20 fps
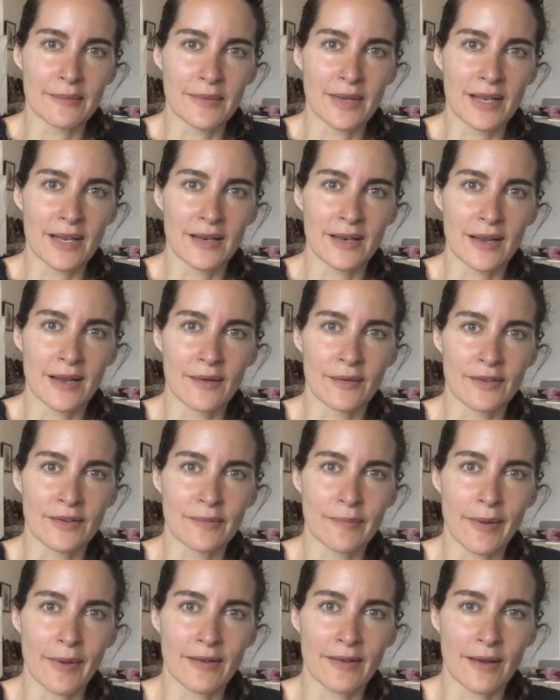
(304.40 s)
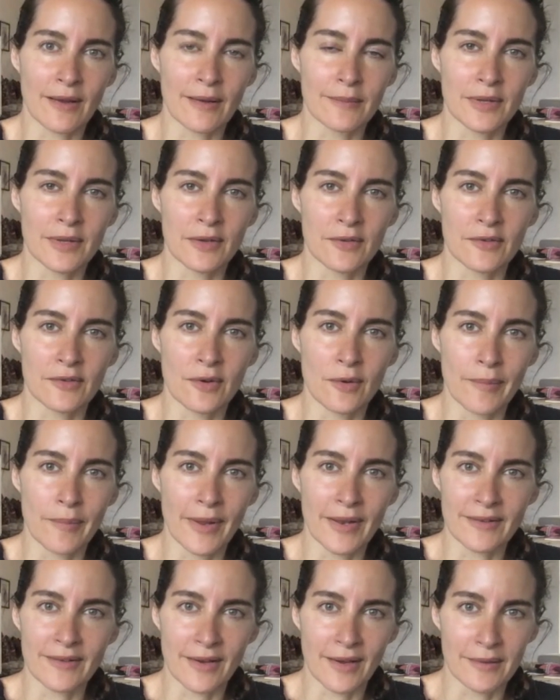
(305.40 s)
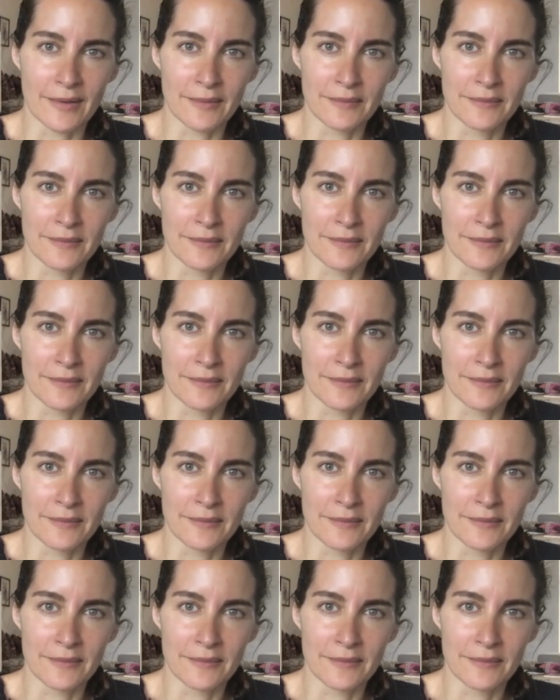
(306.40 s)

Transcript: and now it's bedtime and there's no bedtime?